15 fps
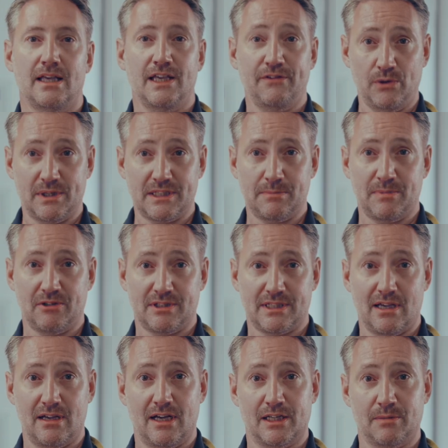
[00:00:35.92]
If you experience
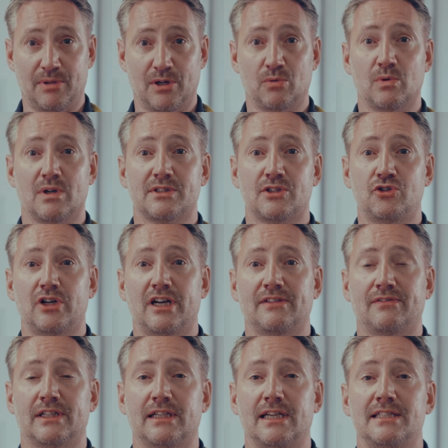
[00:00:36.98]
a hypo whilst
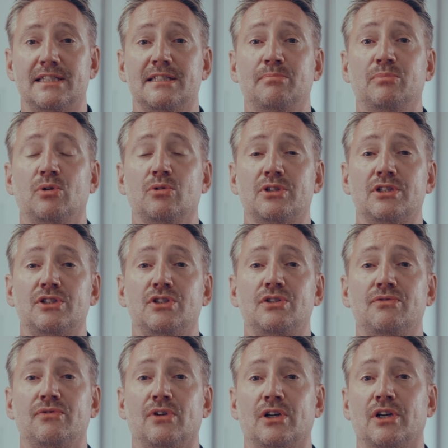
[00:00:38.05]
driving, it is important you
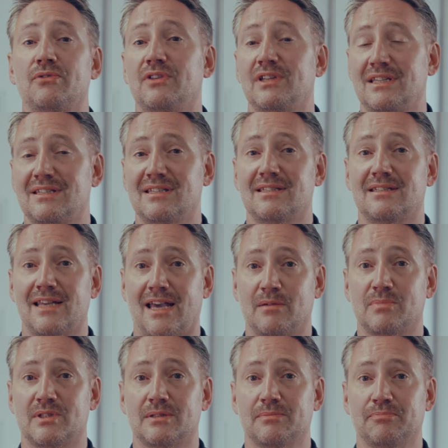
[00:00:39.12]
follow these
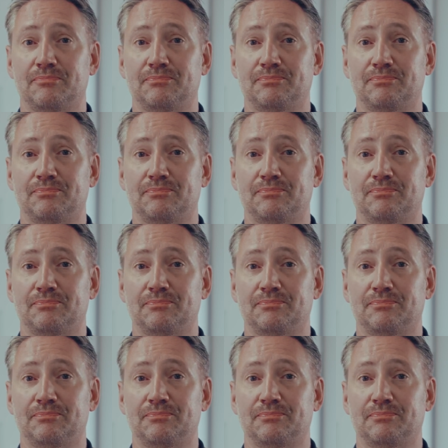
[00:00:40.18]
steps.